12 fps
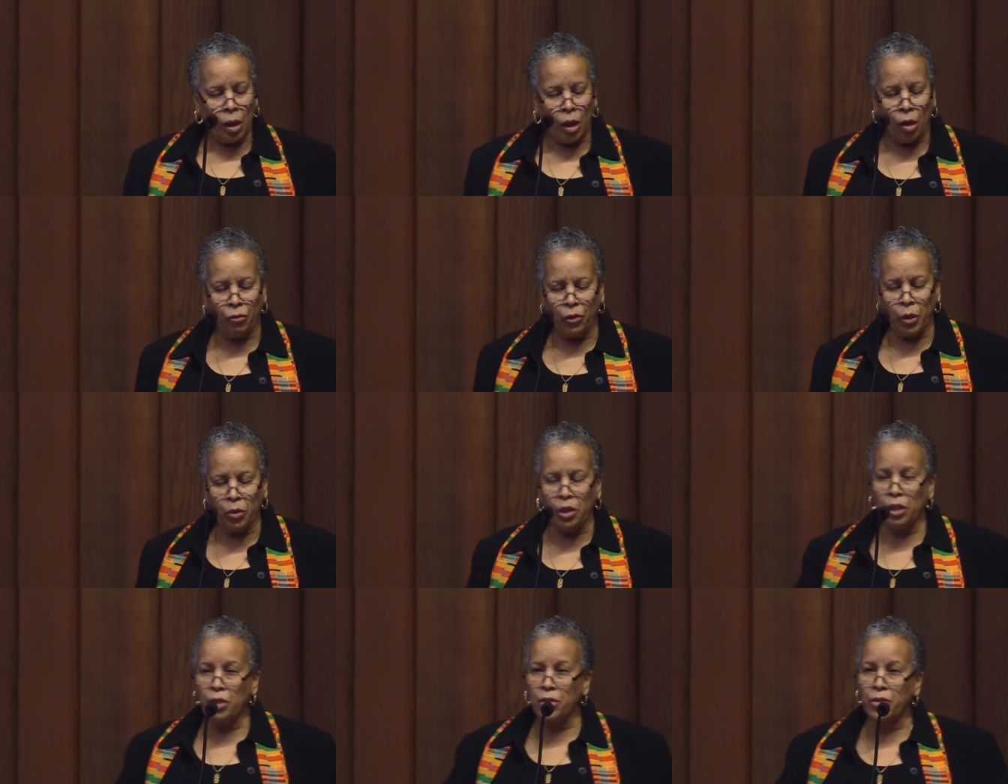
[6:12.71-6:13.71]
A few
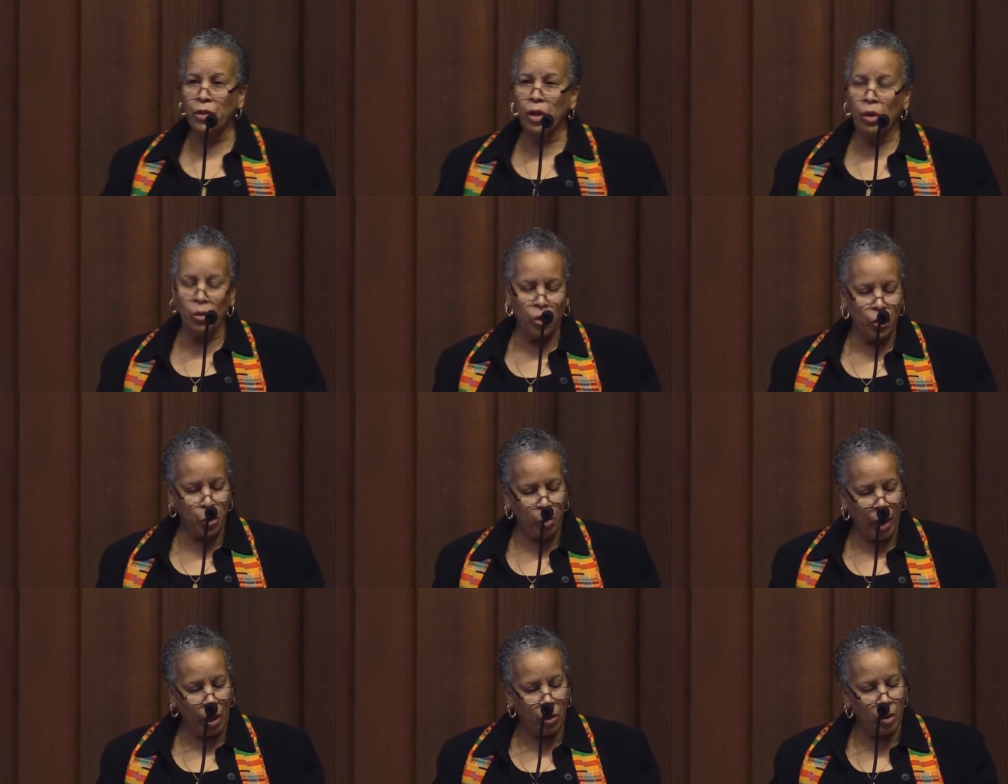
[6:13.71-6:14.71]
years ago, this
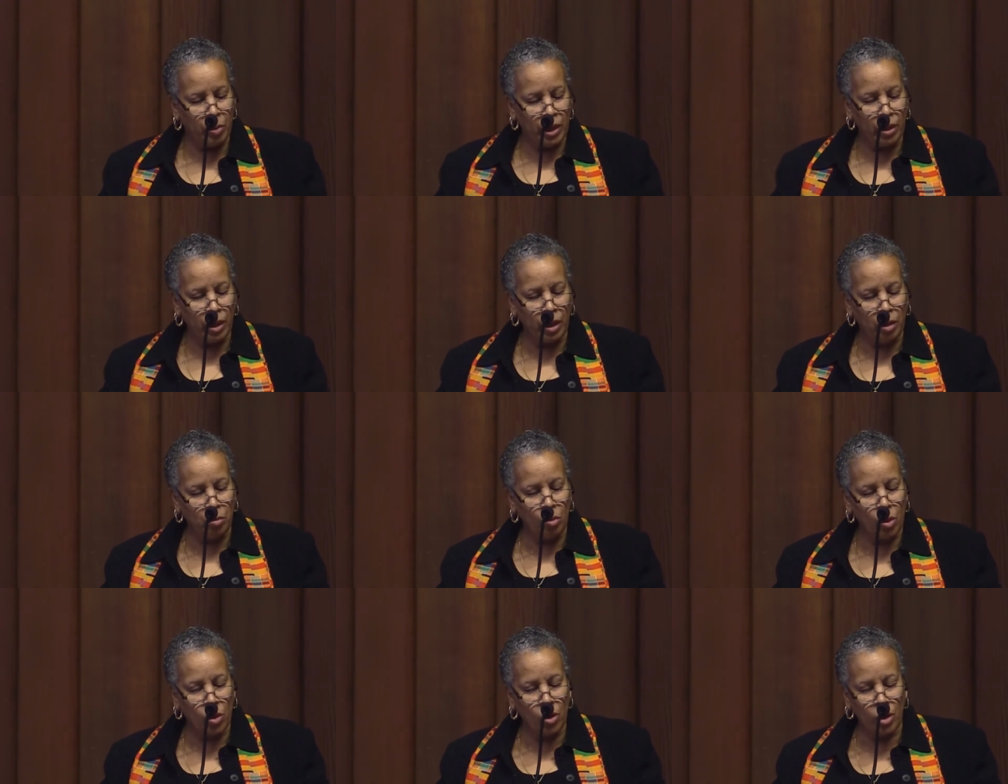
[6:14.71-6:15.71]
power became
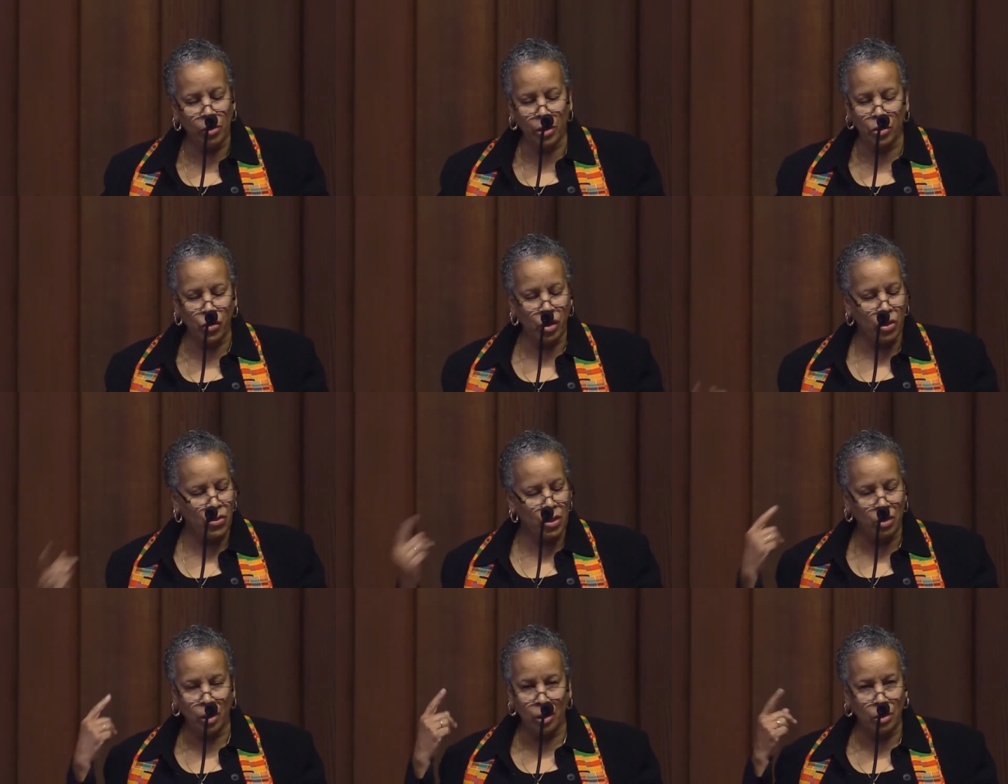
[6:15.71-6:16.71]
more than just
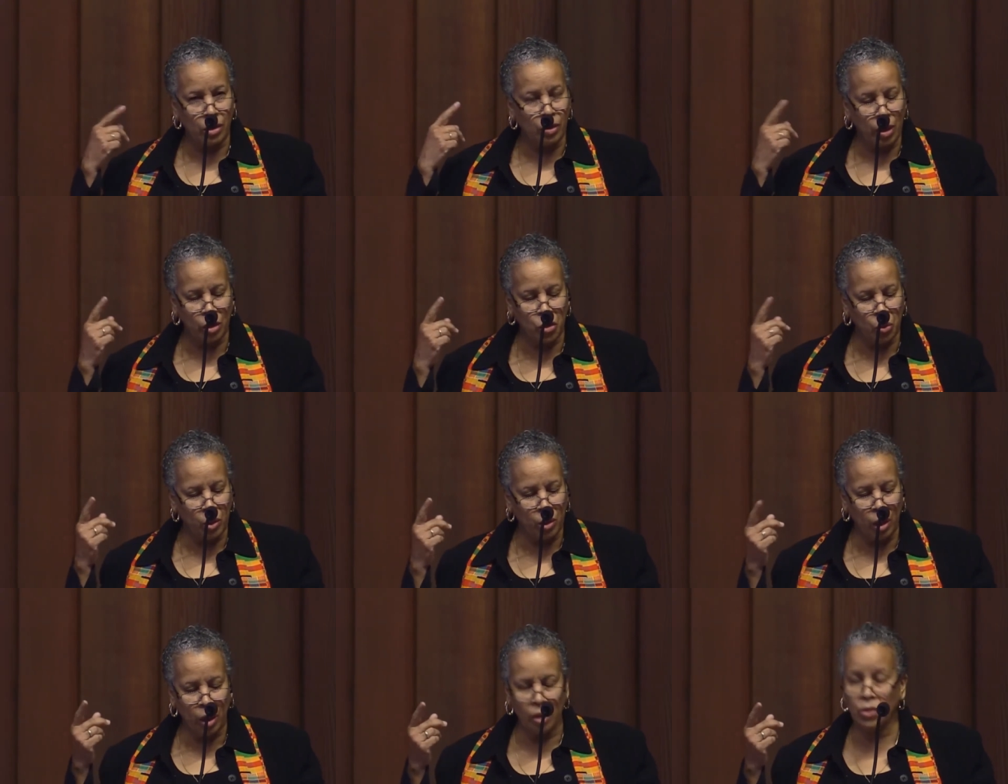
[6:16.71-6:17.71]
an intellectual
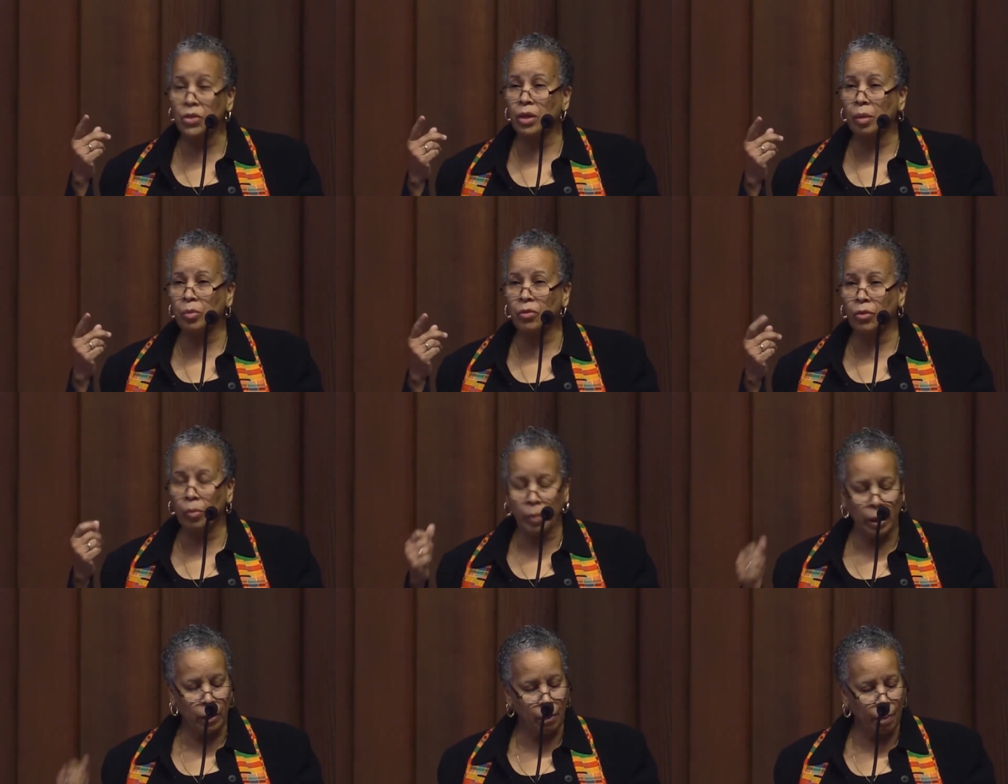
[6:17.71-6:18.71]
concept for
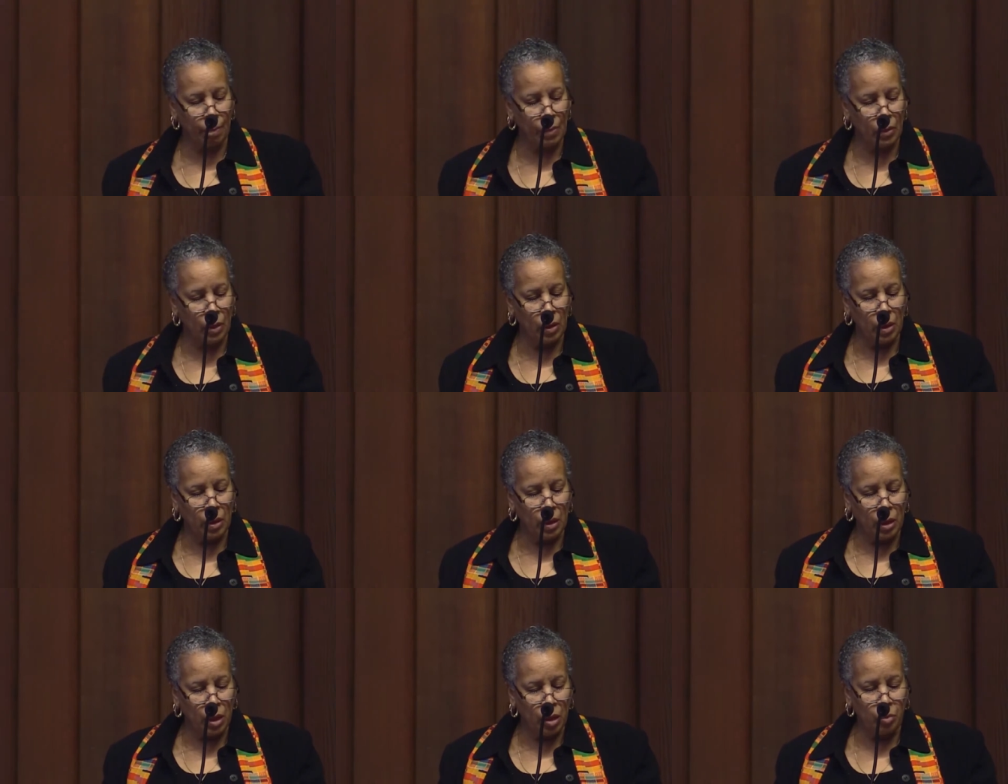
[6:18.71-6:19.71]
me.
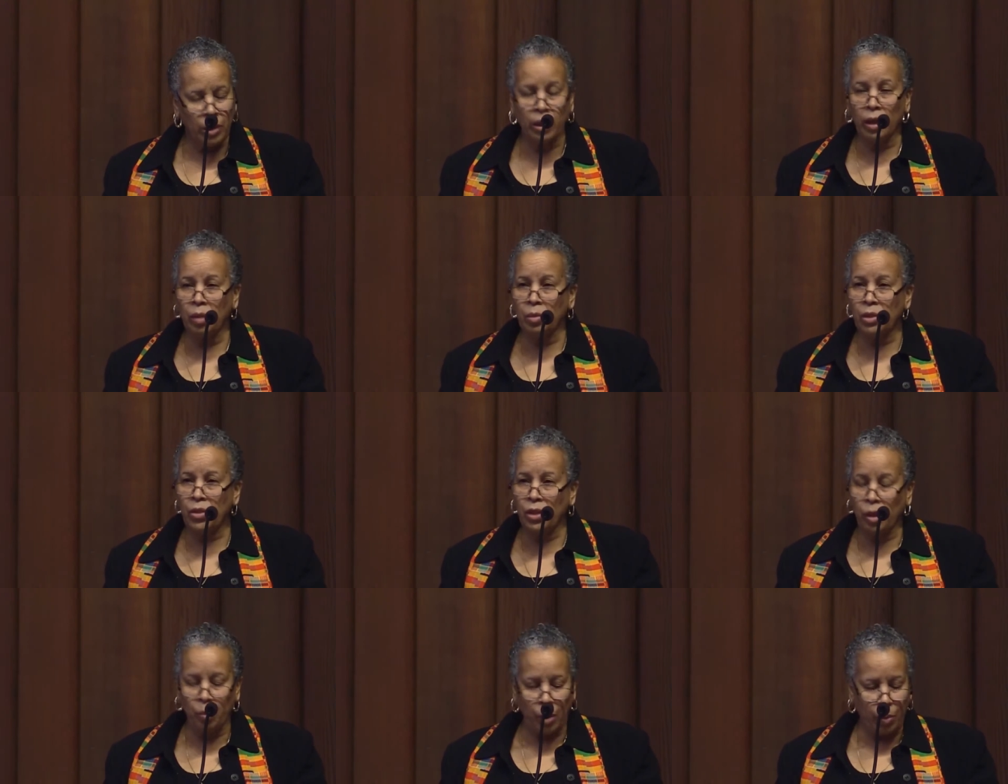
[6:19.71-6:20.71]
It became a
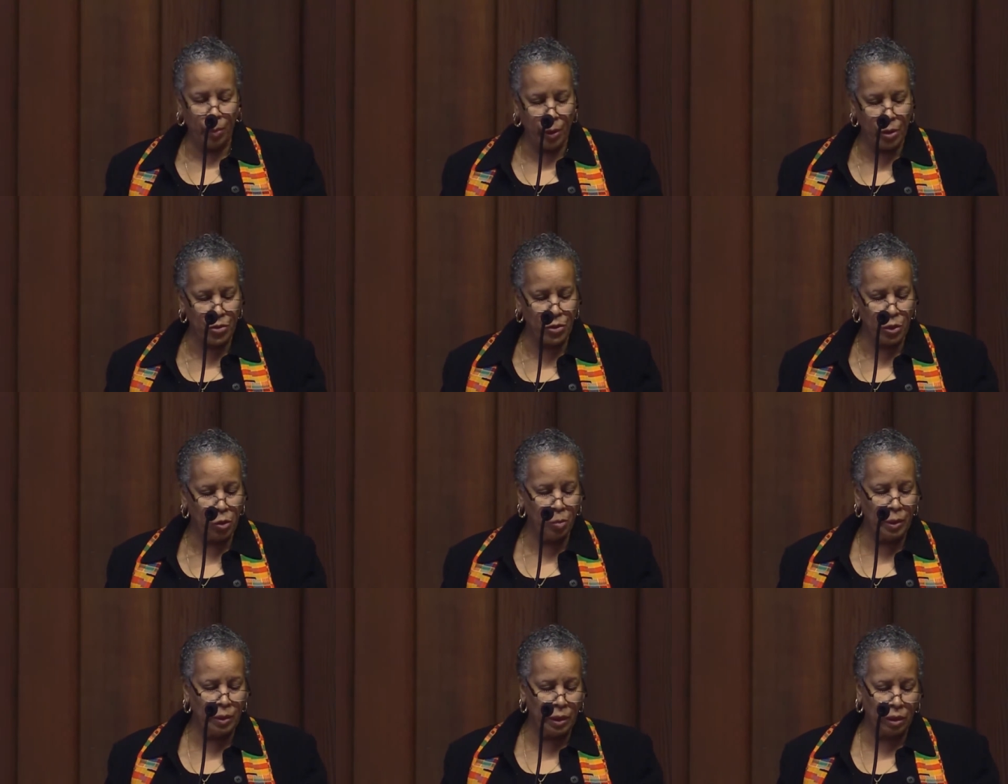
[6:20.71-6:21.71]
deep personal
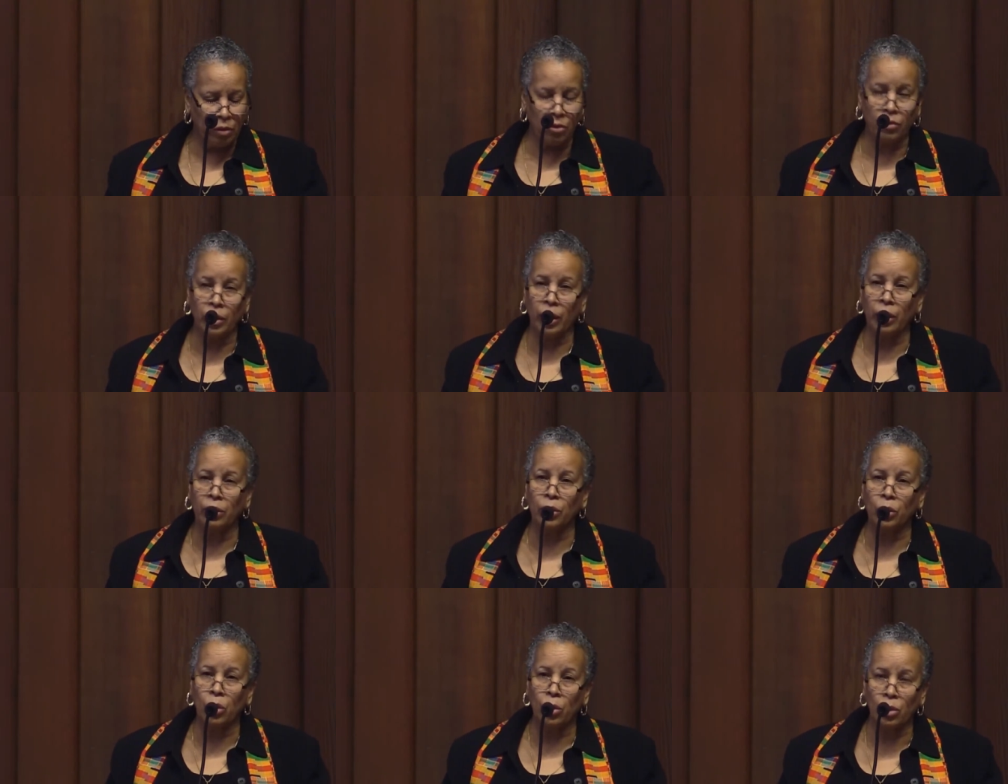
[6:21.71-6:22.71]
belief and the
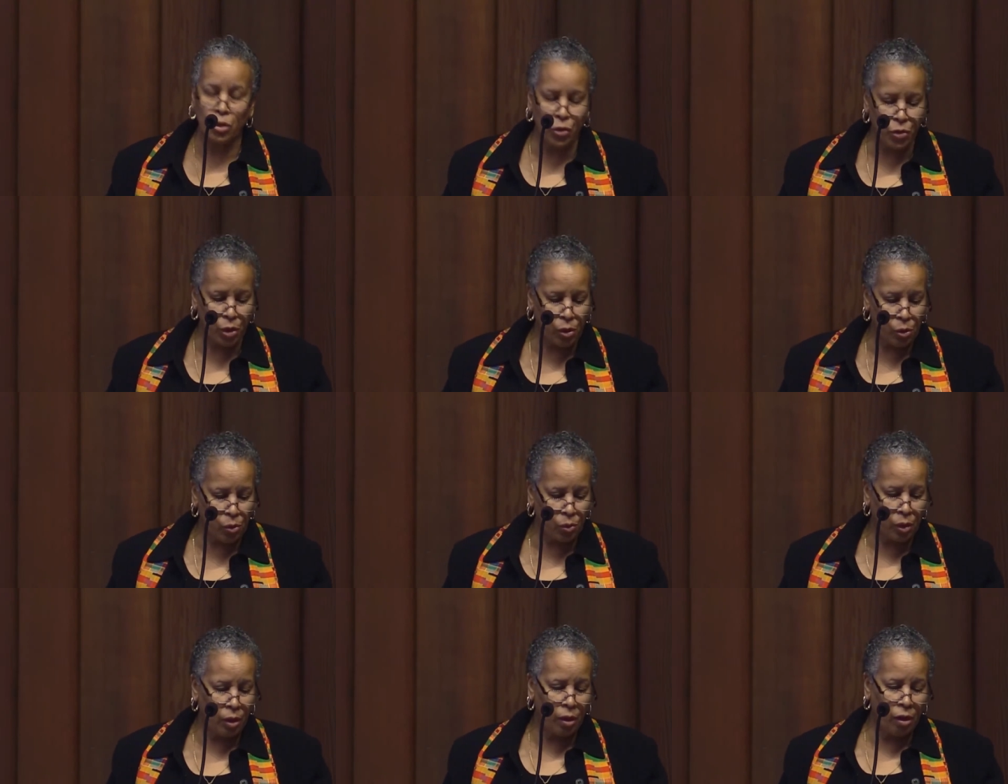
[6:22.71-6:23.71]
cornerstone
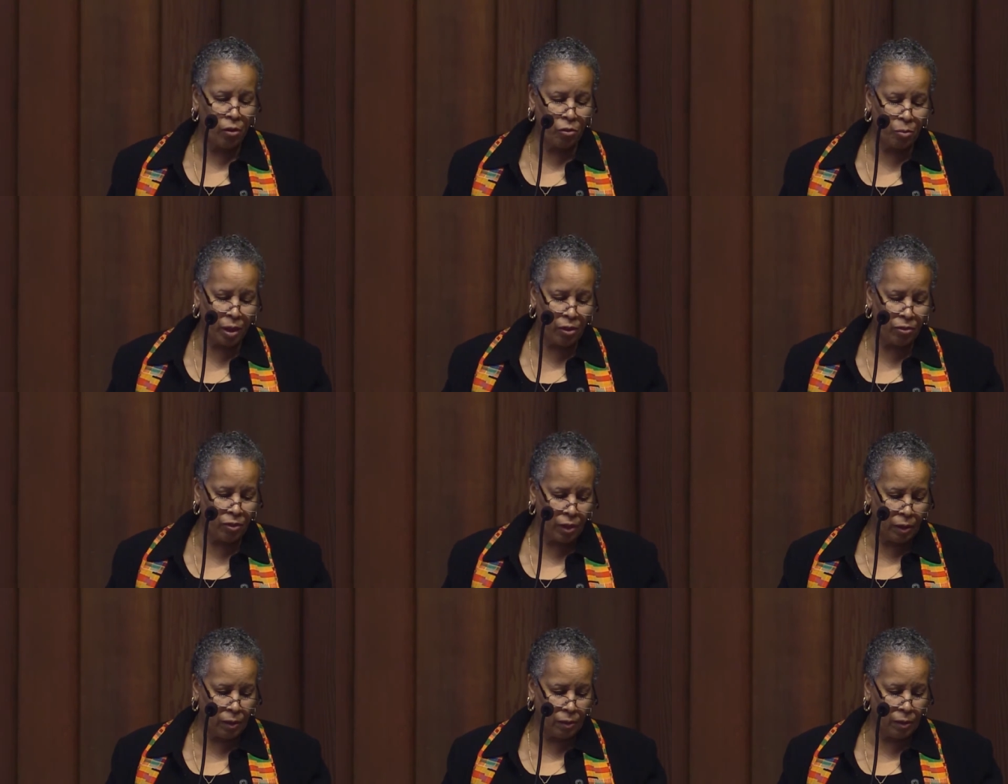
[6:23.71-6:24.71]
of my
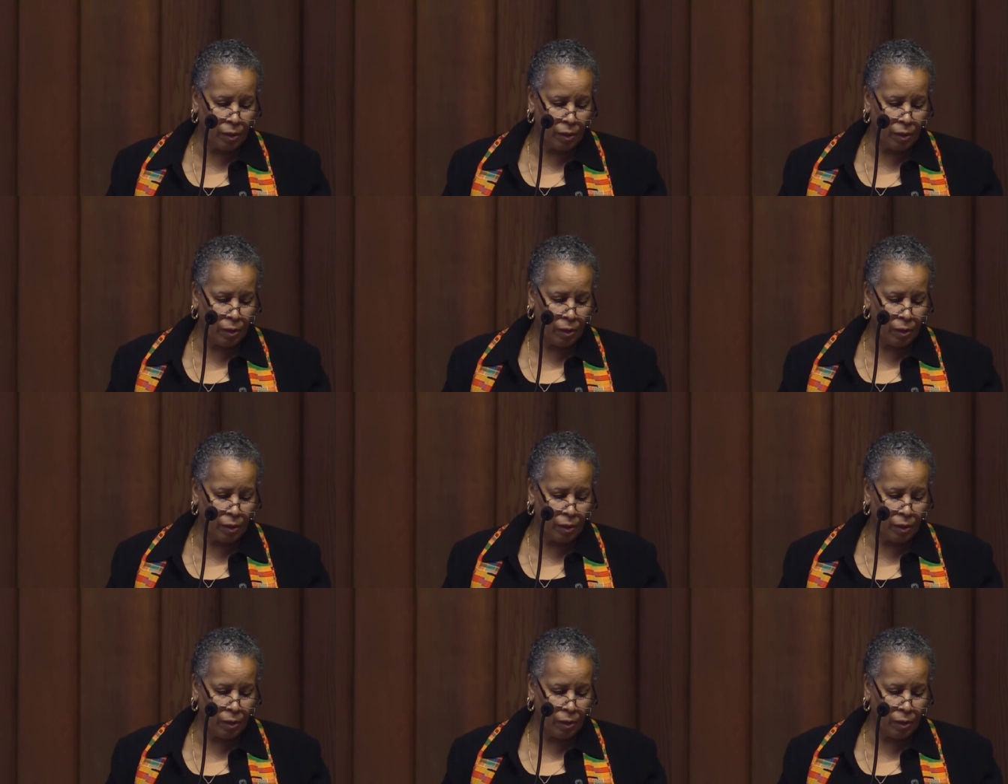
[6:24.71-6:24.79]
faith.